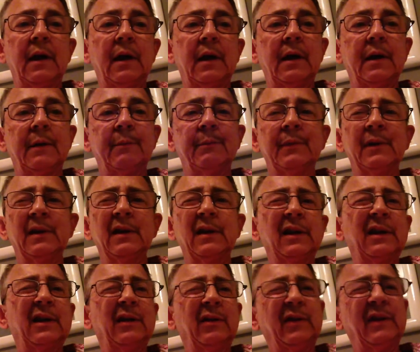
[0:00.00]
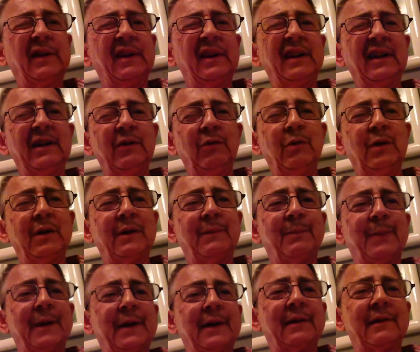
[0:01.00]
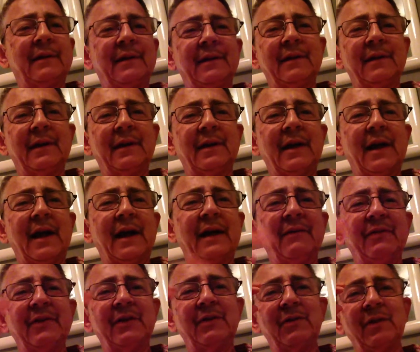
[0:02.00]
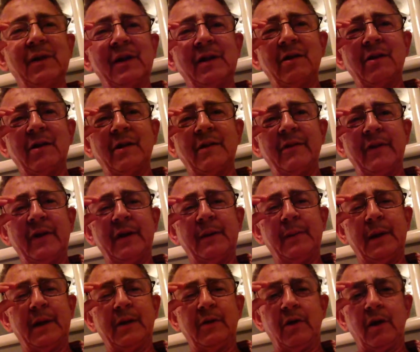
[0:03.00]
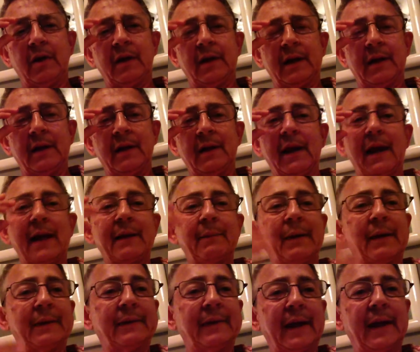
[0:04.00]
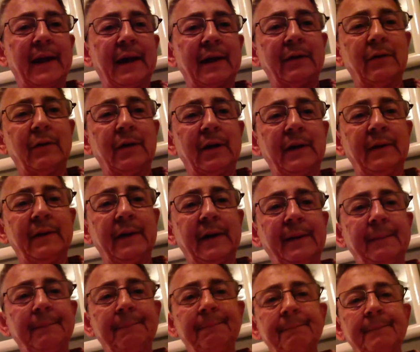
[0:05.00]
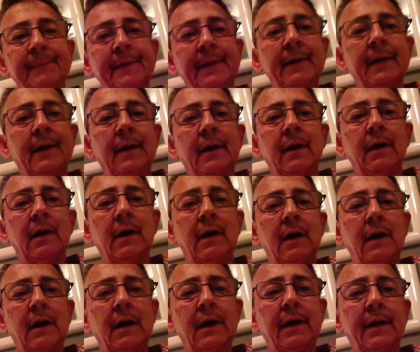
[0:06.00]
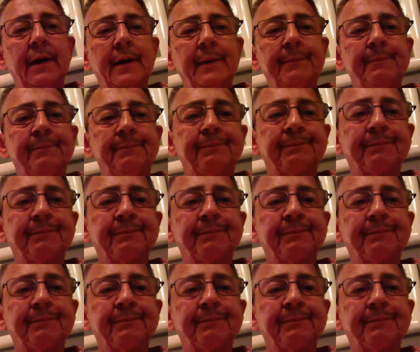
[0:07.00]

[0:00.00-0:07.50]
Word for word: Um, you would think you would, but I haven't really heard of anybody talking a lot about that or anything. Um,